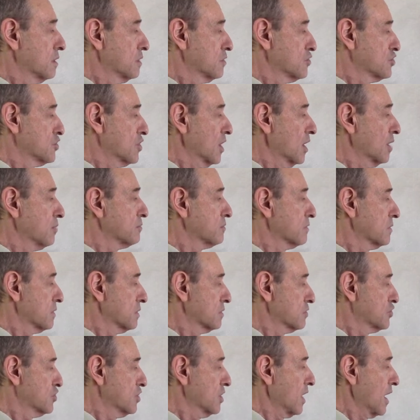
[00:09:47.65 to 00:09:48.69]
G M,
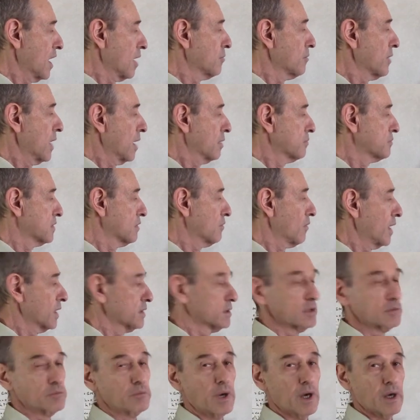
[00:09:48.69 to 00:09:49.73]
G M M
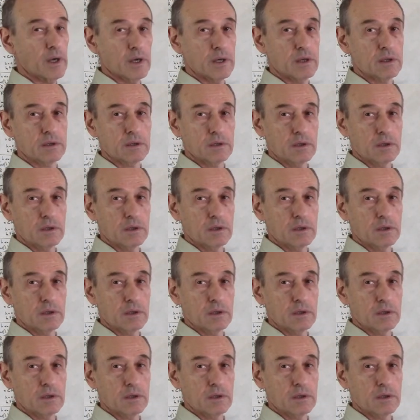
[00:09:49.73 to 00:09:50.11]
divided by